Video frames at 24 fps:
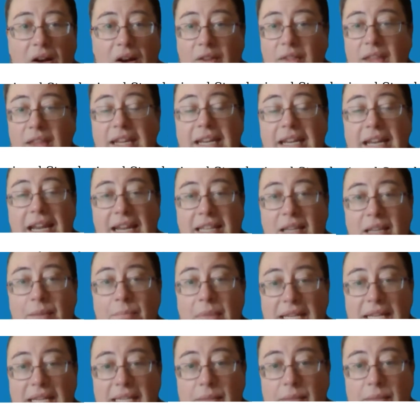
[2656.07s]
Are they getting
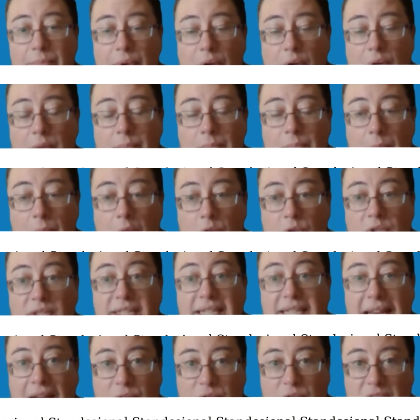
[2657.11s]
the
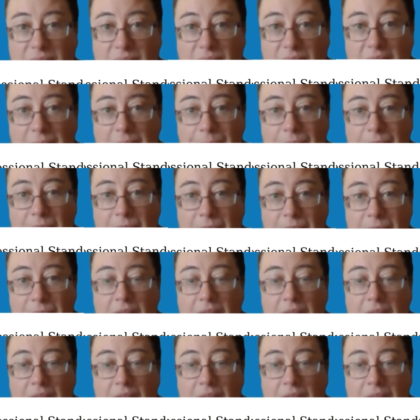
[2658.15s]
most out of it?